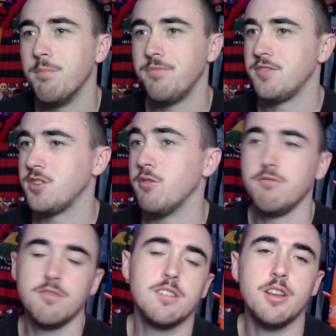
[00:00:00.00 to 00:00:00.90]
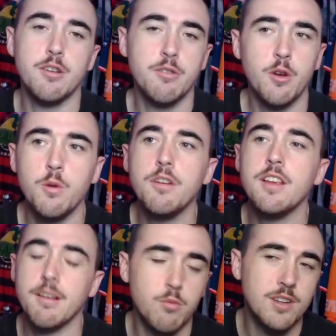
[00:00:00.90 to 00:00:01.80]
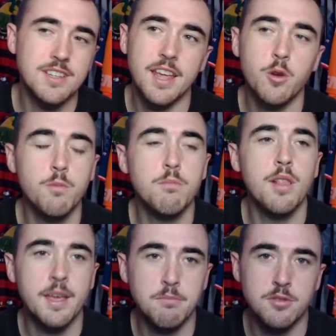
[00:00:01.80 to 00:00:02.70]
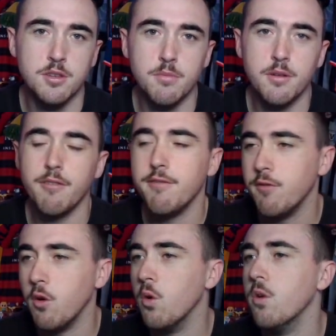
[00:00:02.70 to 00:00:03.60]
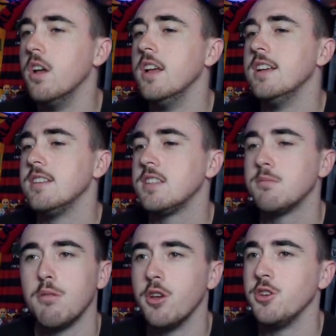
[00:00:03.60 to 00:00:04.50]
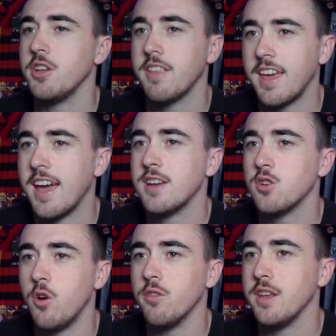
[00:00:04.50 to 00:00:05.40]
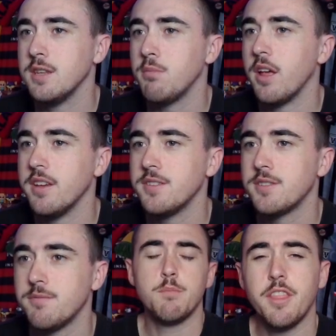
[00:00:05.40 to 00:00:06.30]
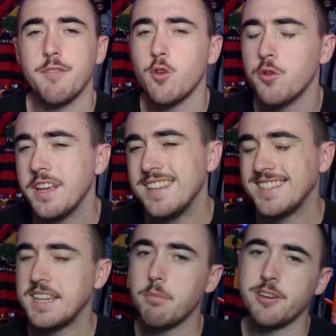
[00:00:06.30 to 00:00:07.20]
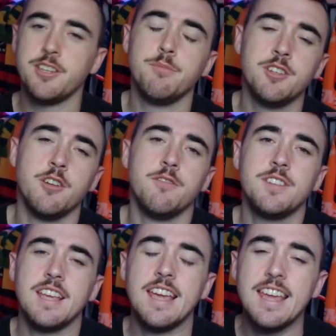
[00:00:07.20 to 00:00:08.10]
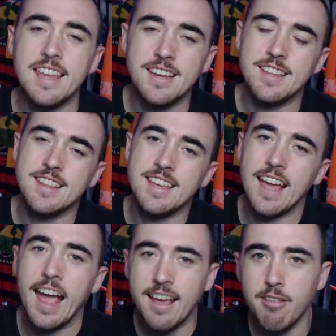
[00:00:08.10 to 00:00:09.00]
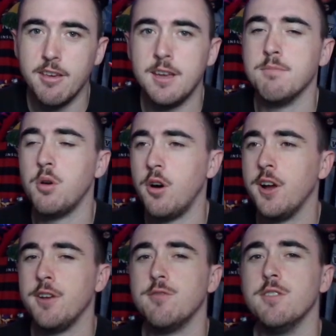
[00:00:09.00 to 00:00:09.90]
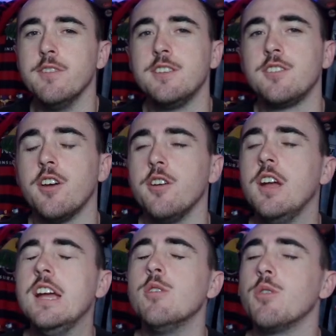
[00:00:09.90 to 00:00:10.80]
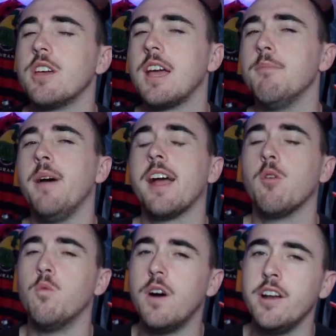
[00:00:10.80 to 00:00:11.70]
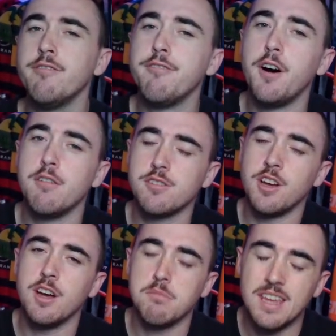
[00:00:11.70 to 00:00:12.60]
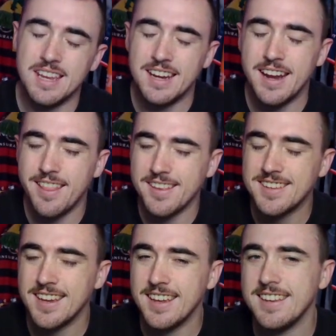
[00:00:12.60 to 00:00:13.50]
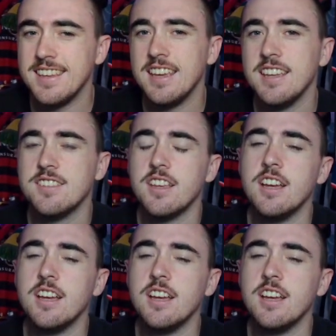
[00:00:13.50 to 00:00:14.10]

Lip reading: So once again, who blames them for splurging the cash on these players? But they've already established themselves in the A-League, Pine Rivers. So we come back one final time in another 10 years